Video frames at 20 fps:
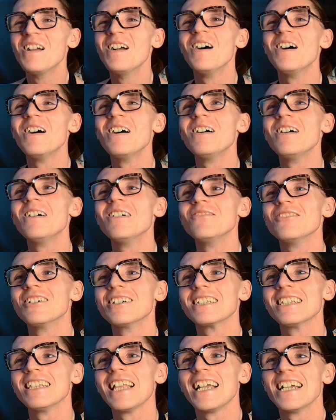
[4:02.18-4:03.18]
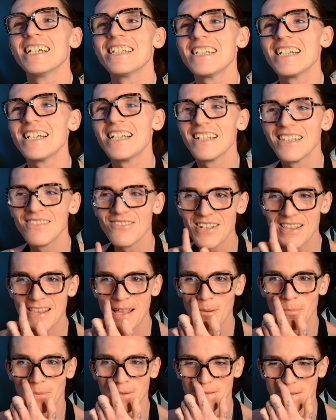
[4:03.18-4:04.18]
Oh my Glanta, wouldn't
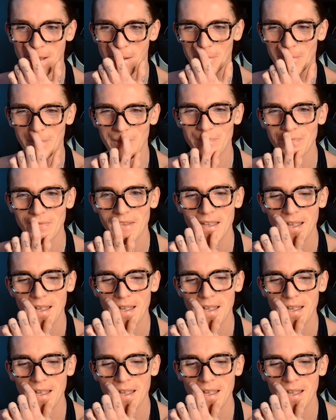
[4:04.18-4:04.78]
that be something?